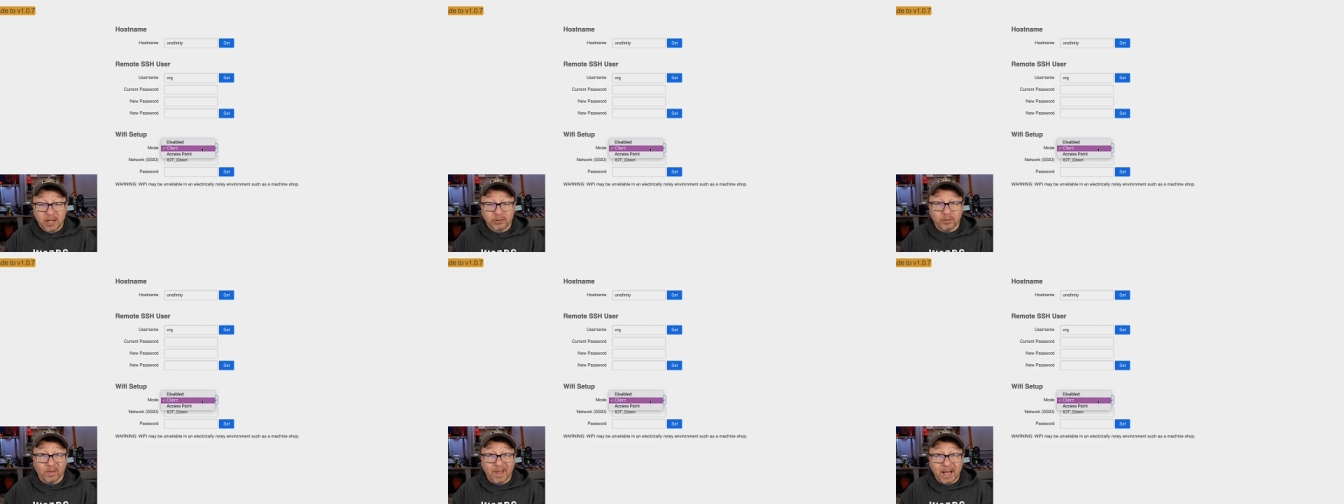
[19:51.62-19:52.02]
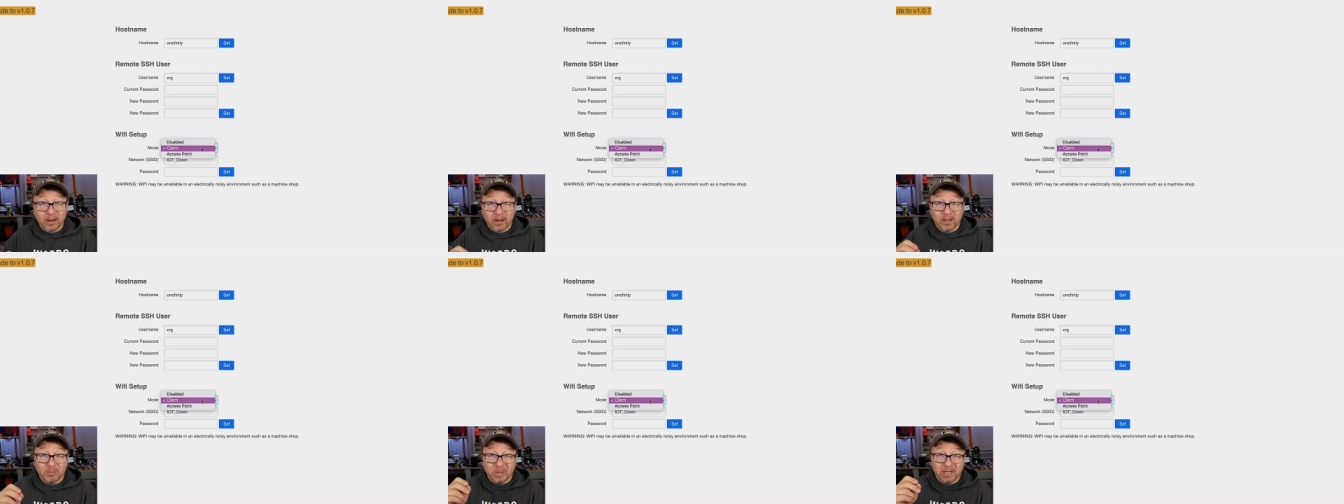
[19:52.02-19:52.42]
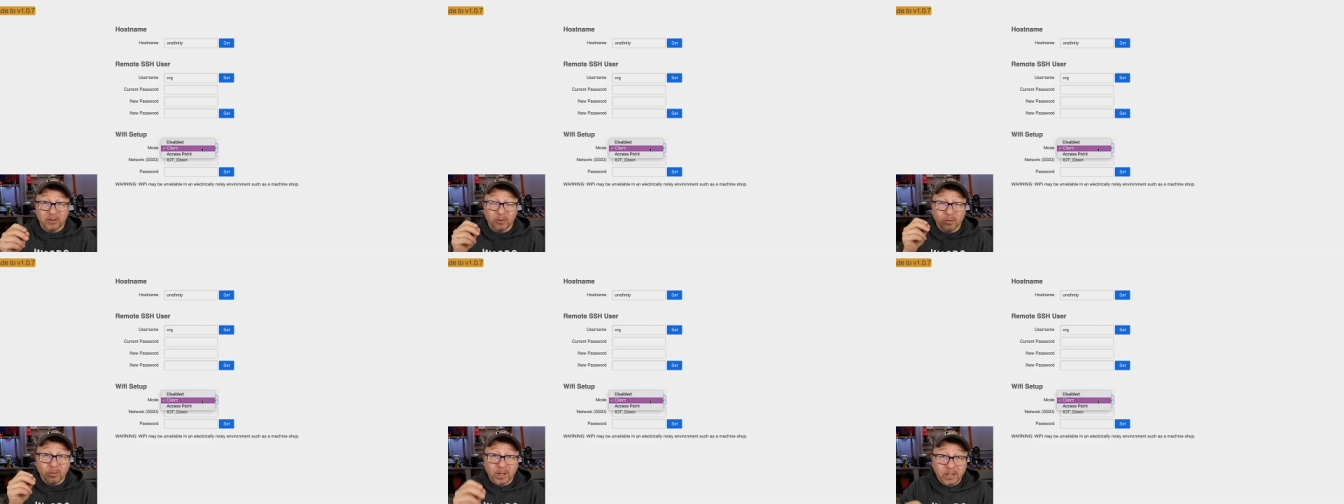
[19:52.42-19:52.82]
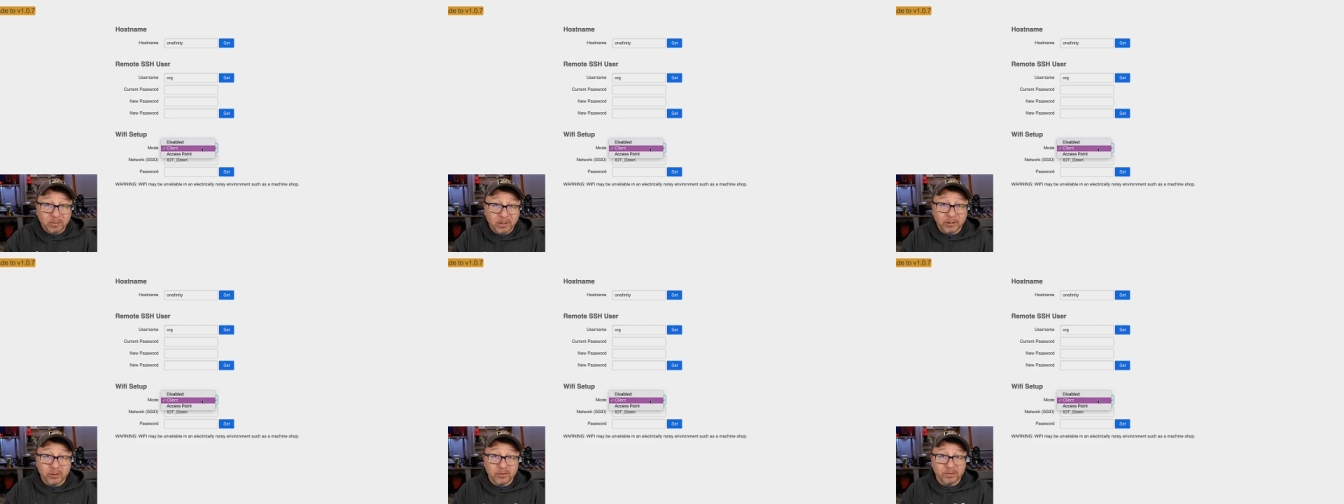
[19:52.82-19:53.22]
So that could be
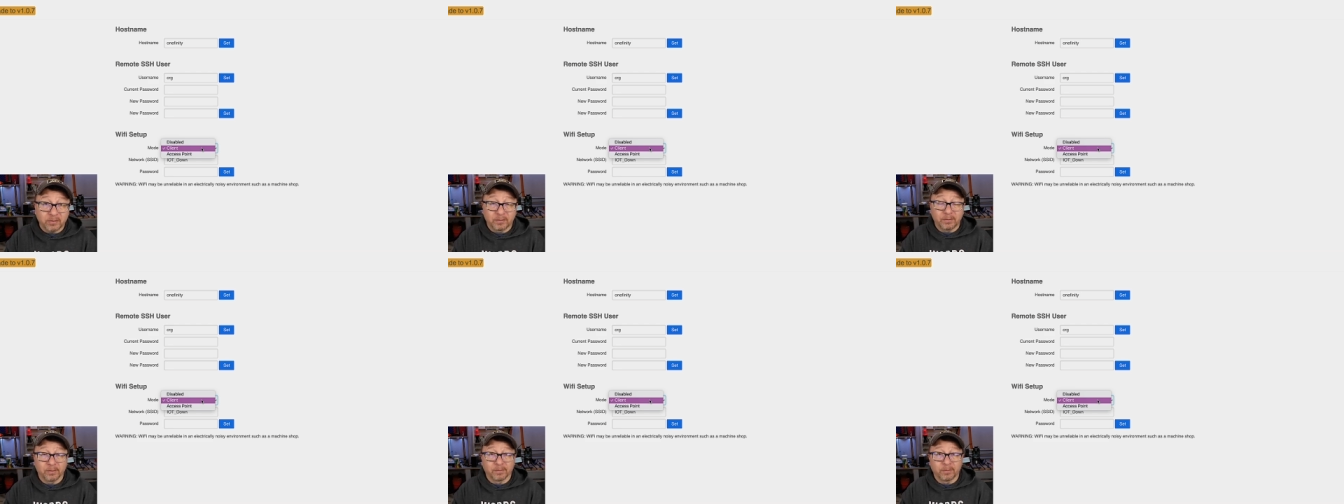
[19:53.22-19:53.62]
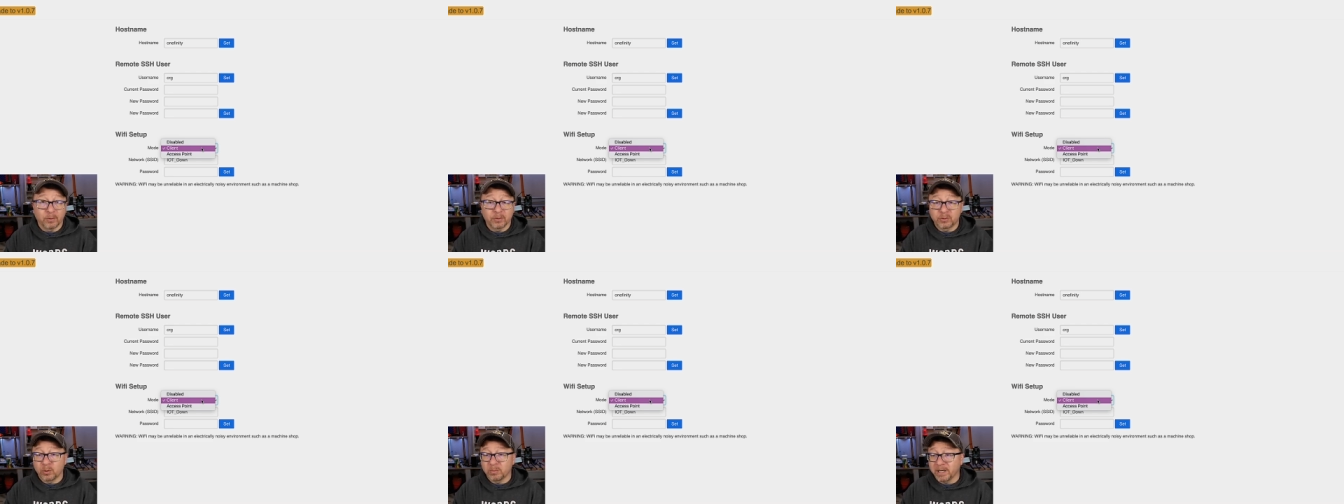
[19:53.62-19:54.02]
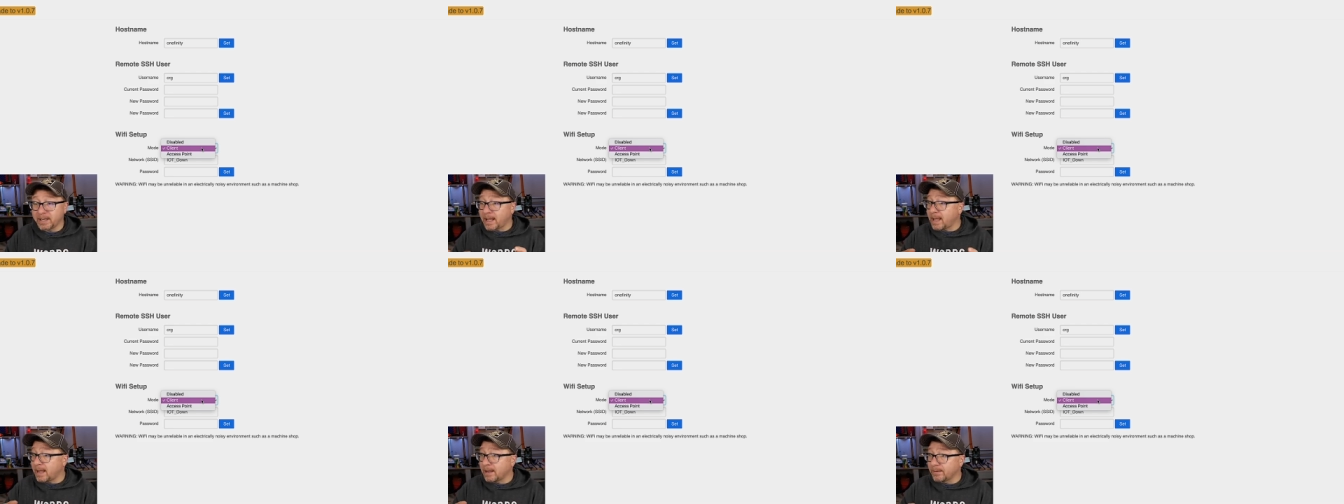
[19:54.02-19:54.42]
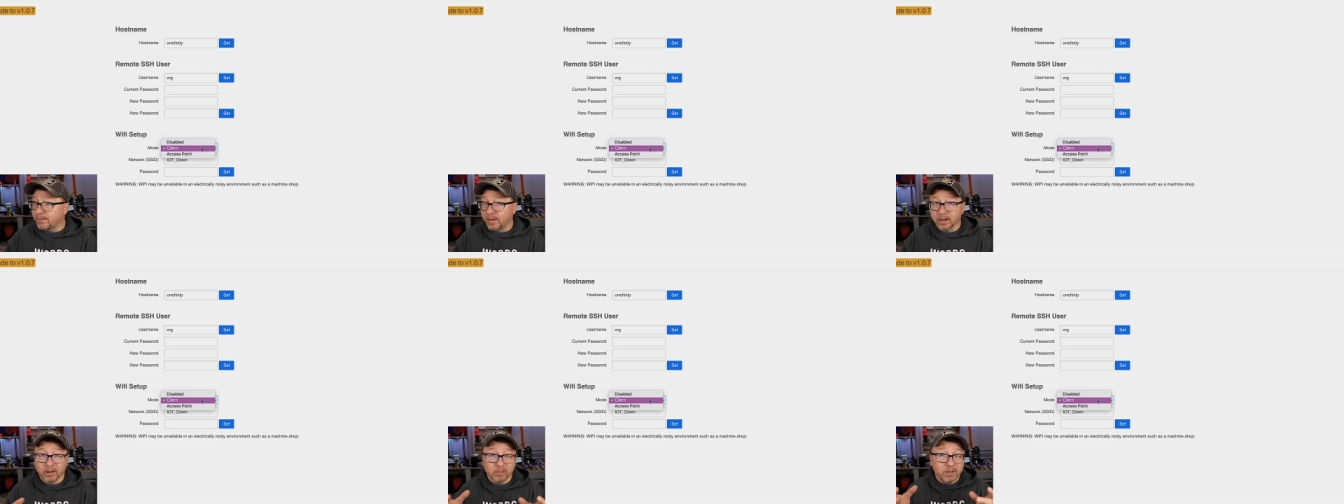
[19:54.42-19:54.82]
incredibly useful for folks who might have
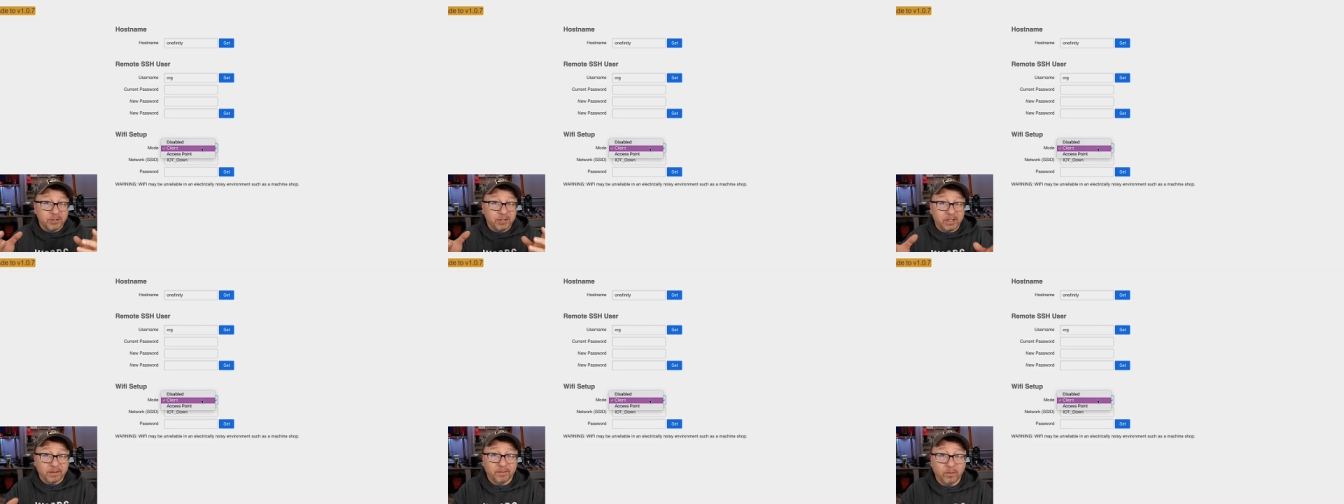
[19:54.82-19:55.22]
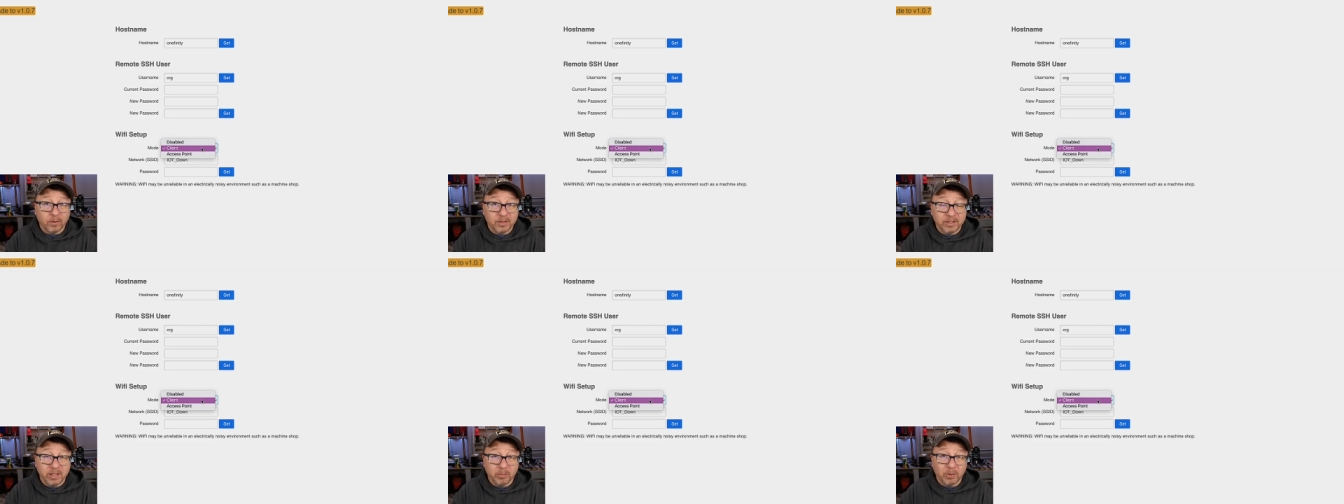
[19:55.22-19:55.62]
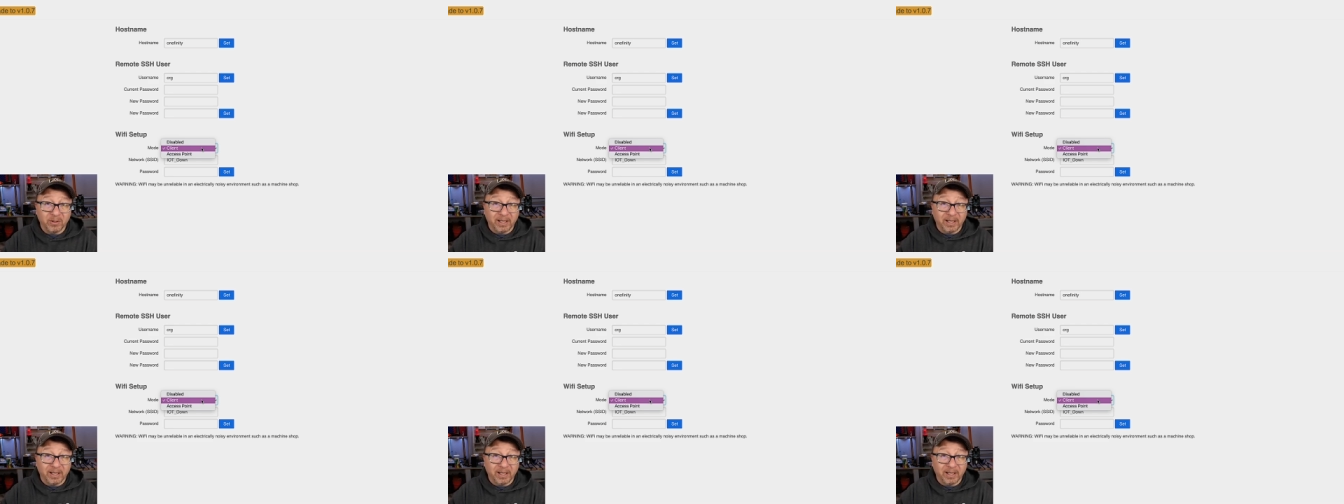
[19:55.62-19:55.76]
their machine, for example,